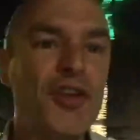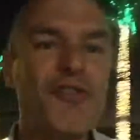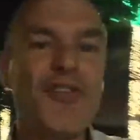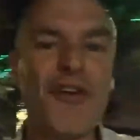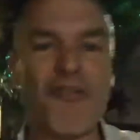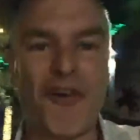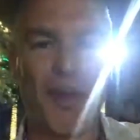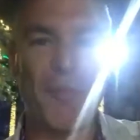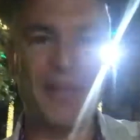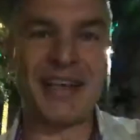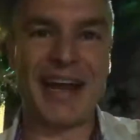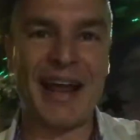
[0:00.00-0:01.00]
those of you that are following
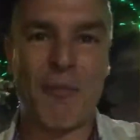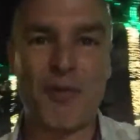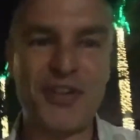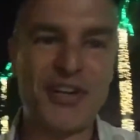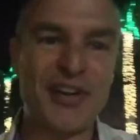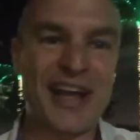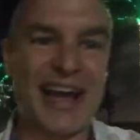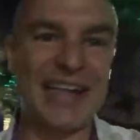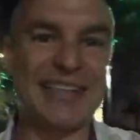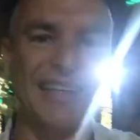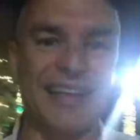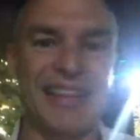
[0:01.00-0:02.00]
me today, I appreciate you
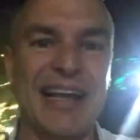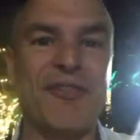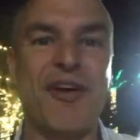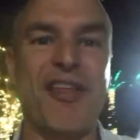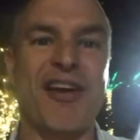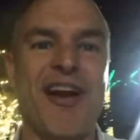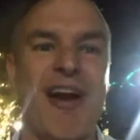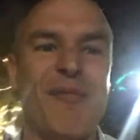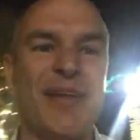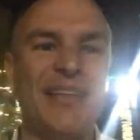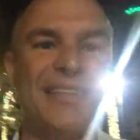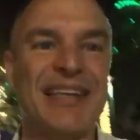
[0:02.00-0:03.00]
guys. Thanks for all the
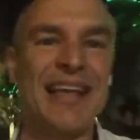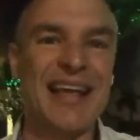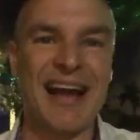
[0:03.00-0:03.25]
comments.